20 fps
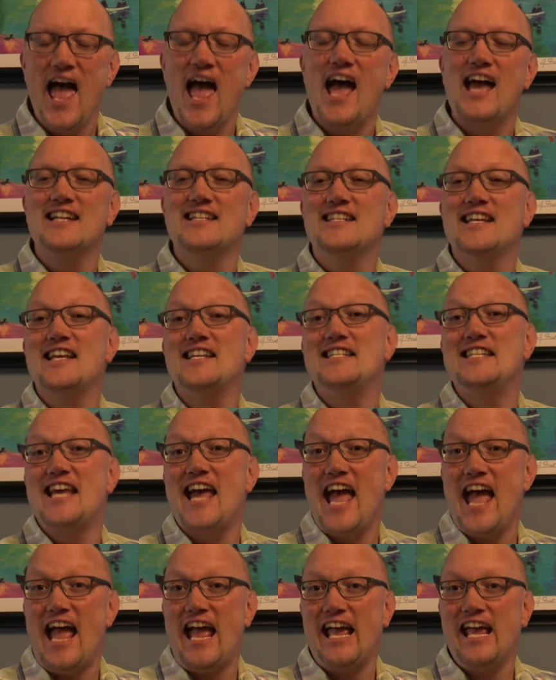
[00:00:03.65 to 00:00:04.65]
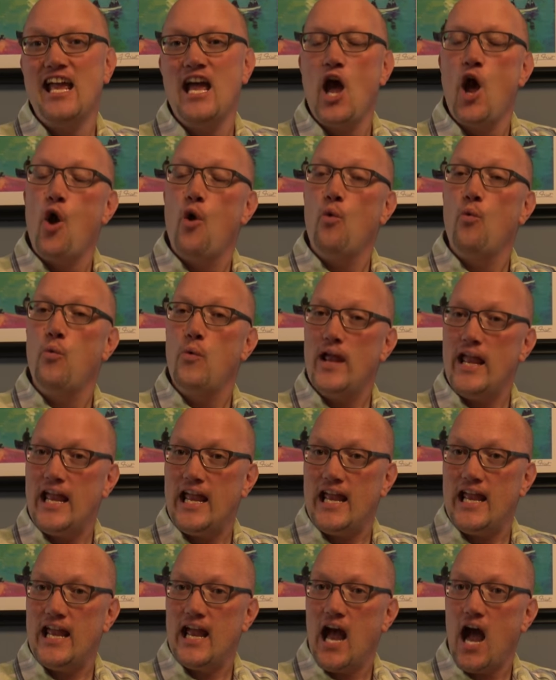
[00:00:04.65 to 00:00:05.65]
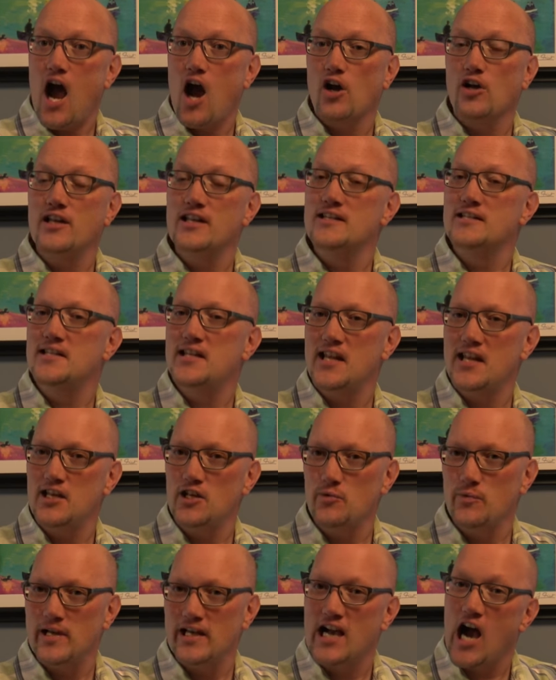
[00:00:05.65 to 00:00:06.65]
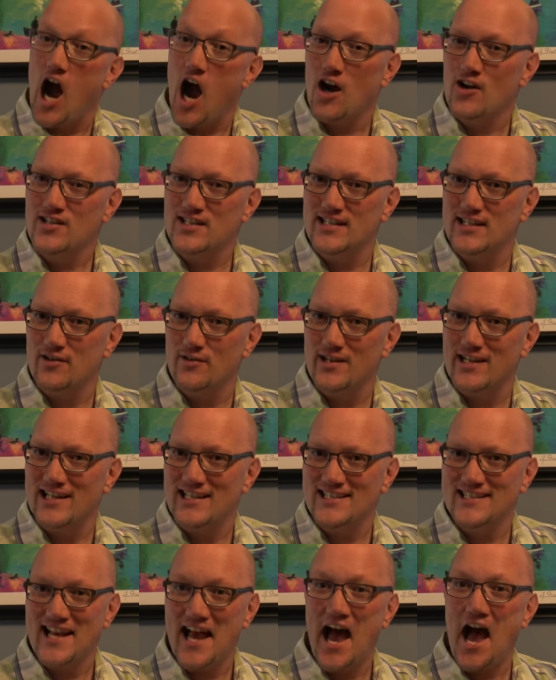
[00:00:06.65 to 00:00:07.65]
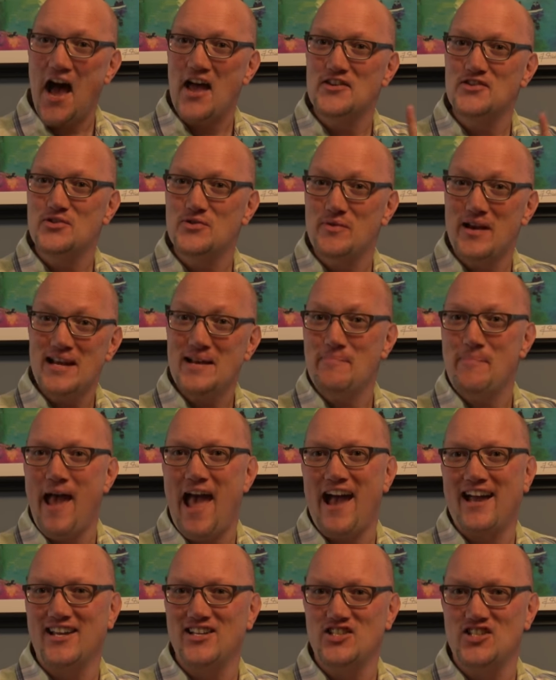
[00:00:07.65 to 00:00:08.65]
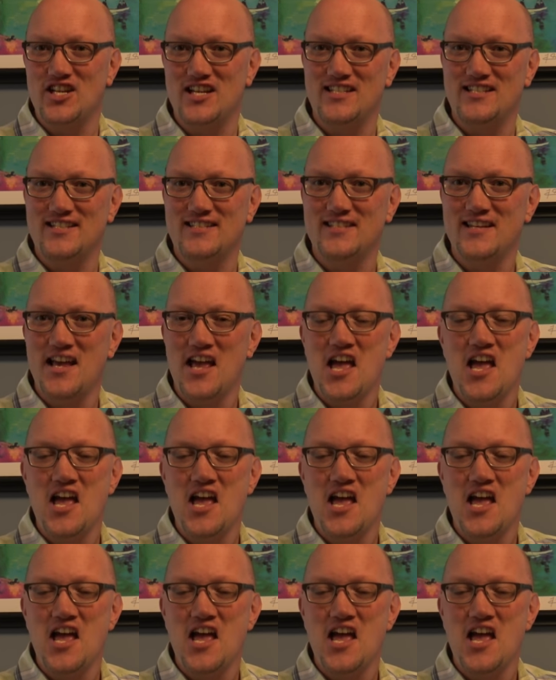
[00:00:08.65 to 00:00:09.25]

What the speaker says: And today we are continuing our series on drink packages.